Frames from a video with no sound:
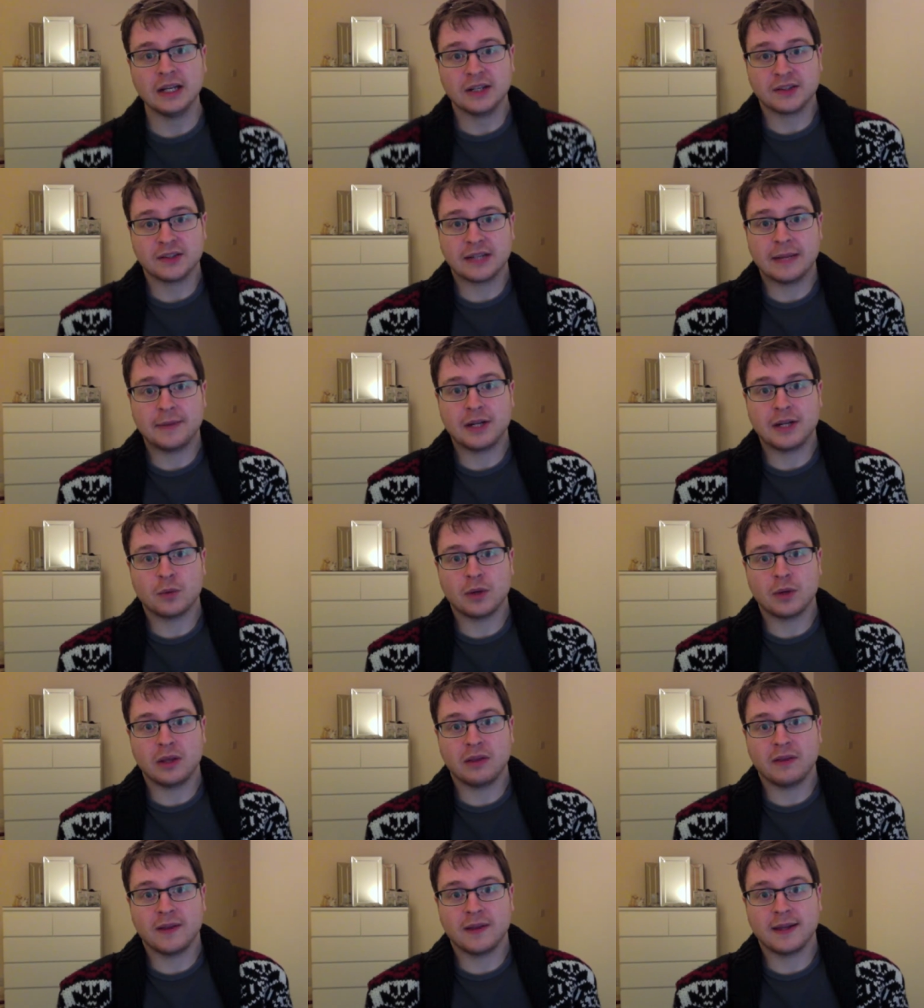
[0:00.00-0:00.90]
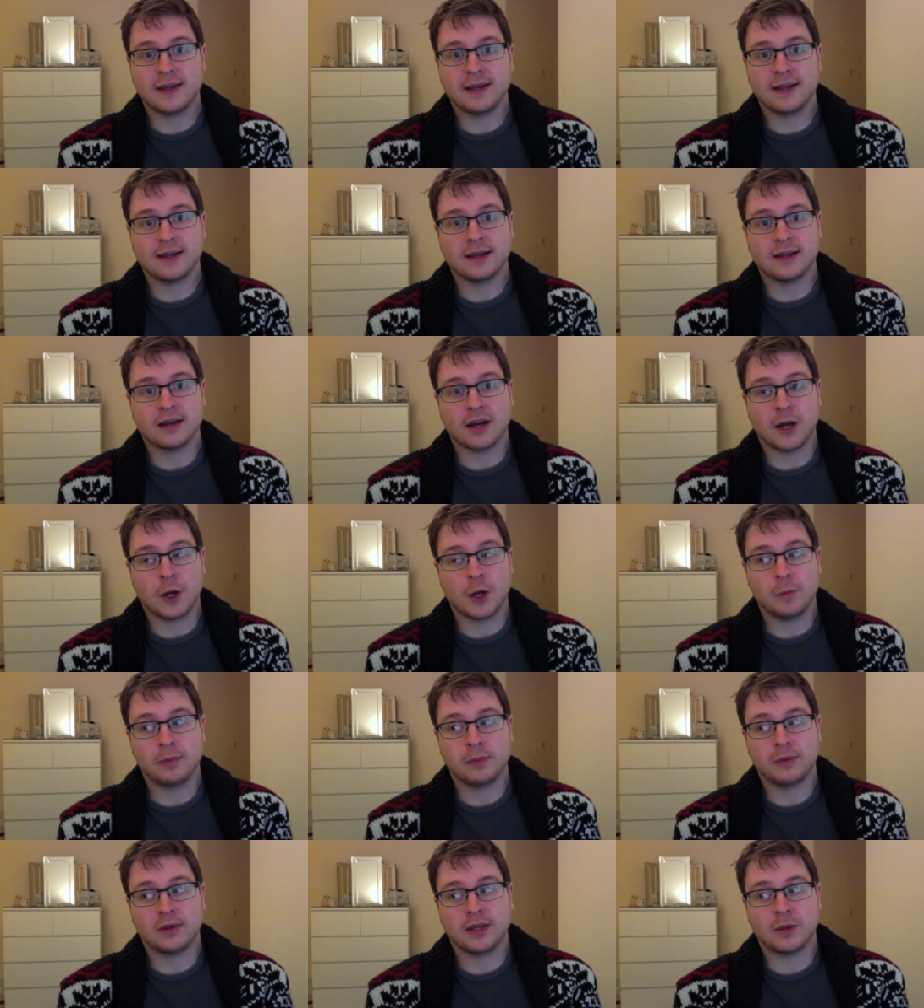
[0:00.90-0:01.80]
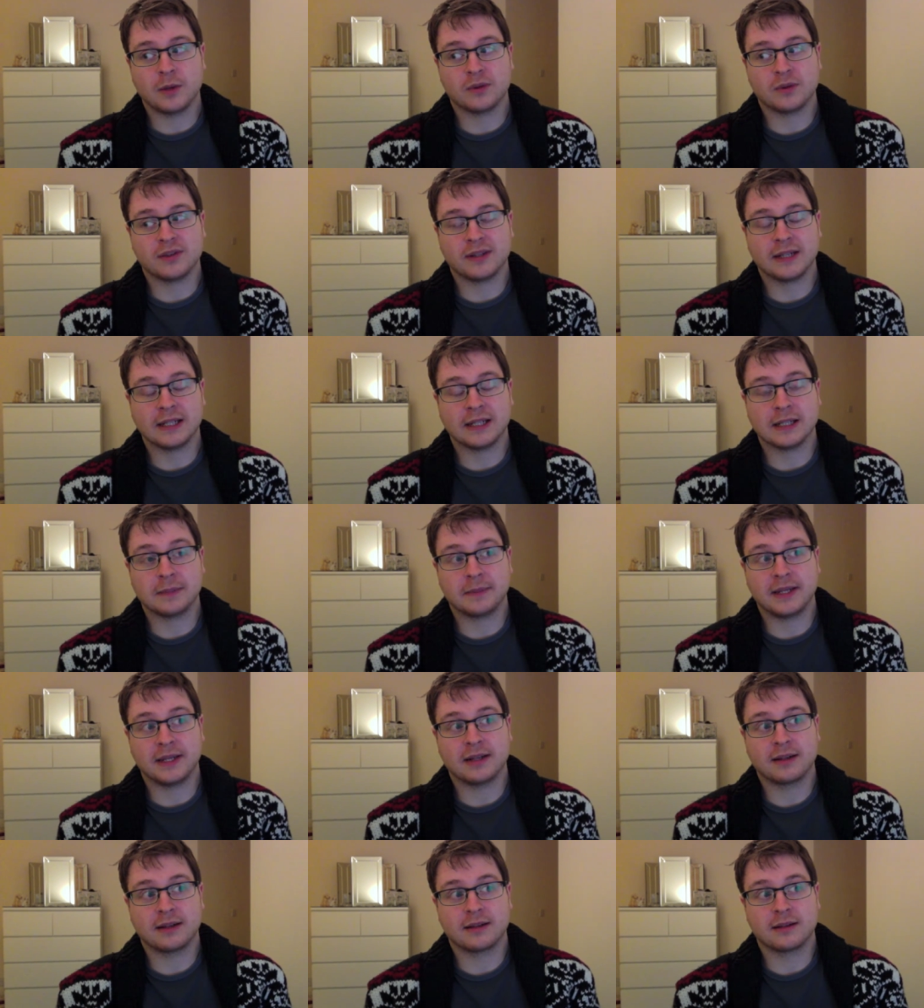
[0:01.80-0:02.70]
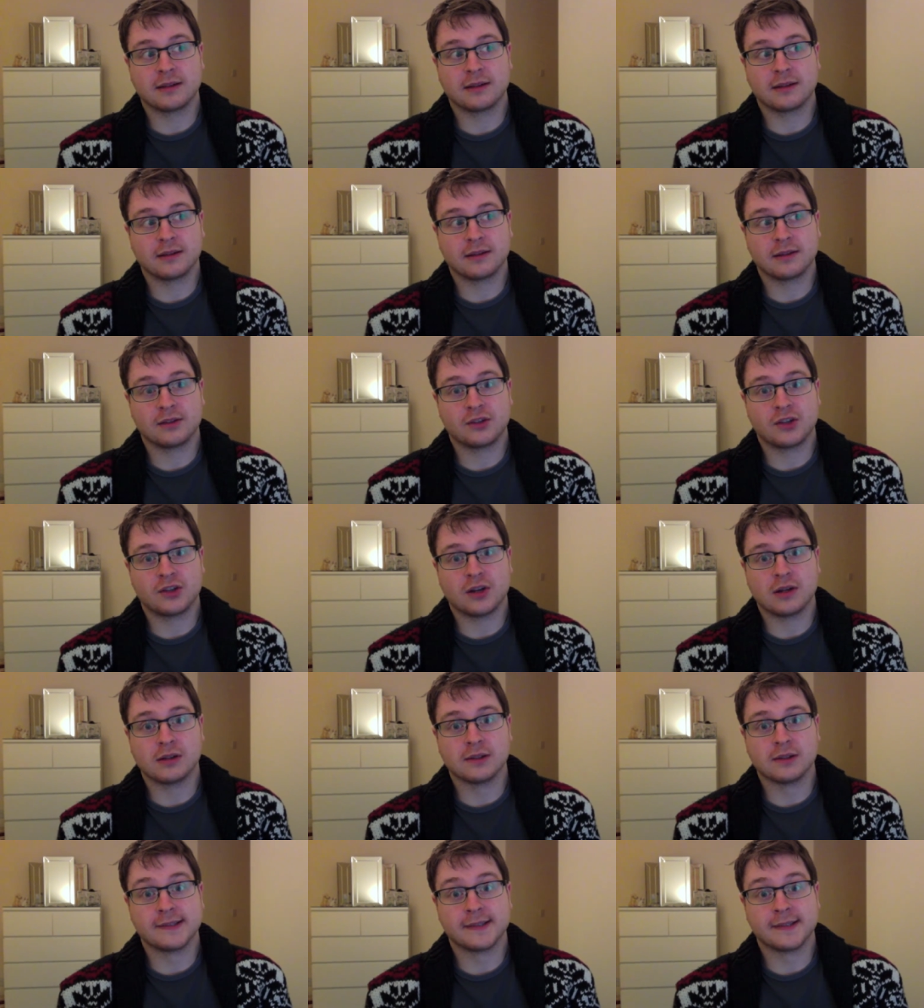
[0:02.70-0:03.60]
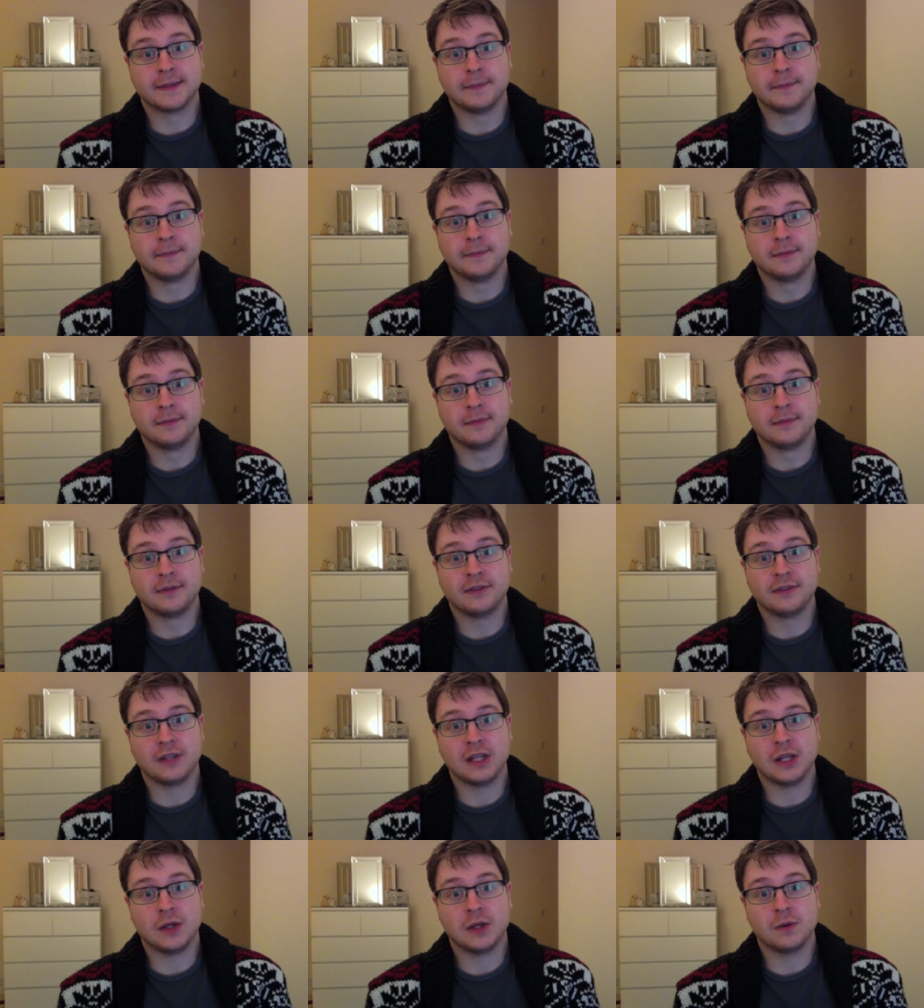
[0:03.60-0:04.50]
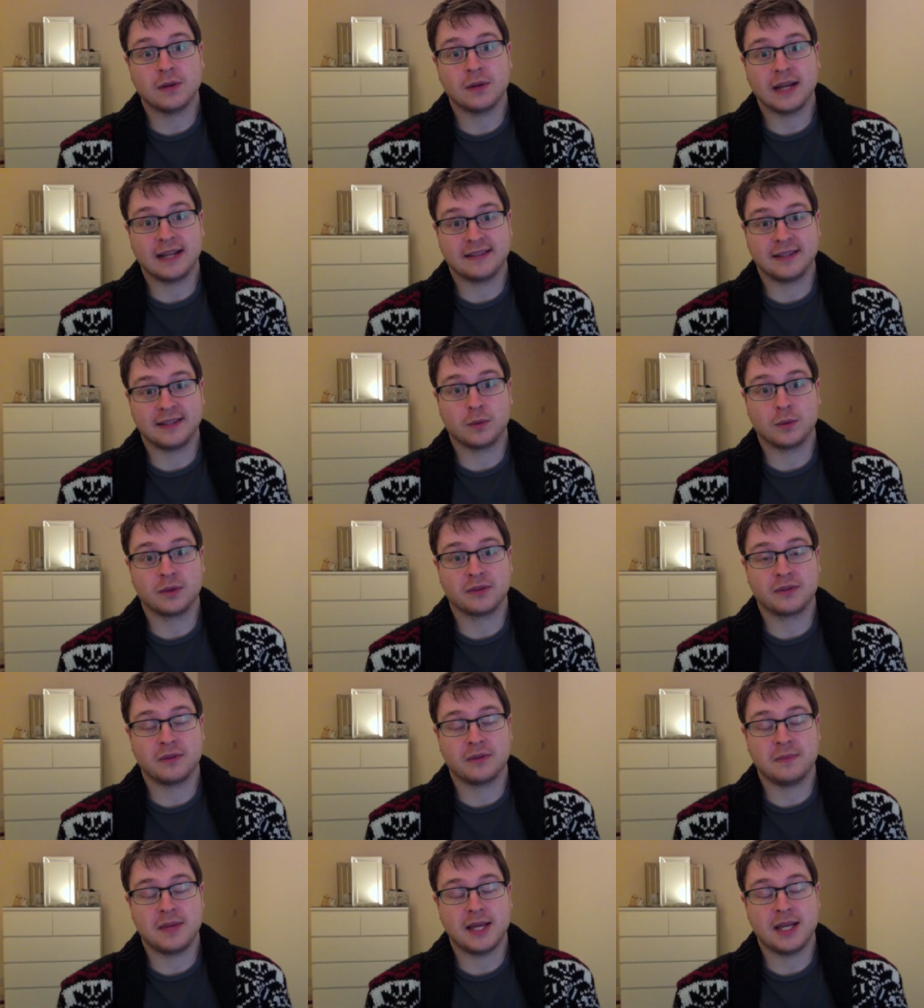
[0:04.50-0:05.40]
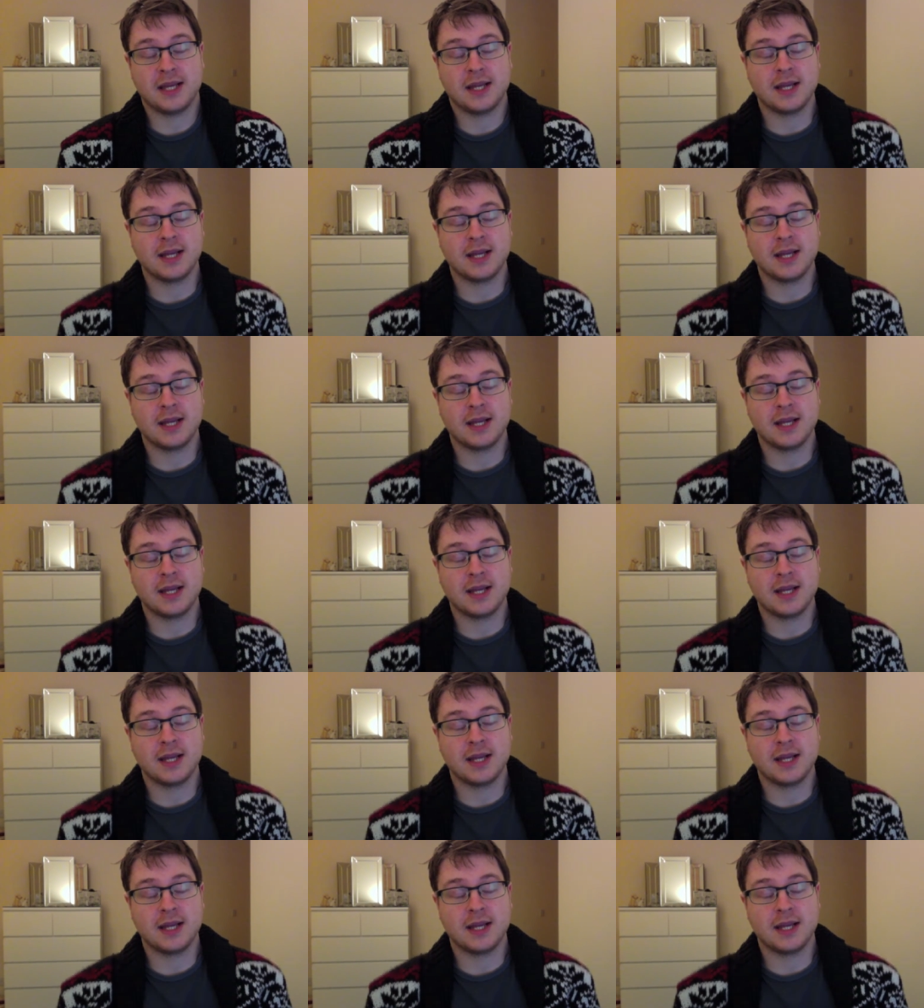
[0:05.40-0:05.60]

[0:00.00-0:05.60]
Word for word: So let me know what you think. I hope it was a little bit chucklesome for you as it was for me.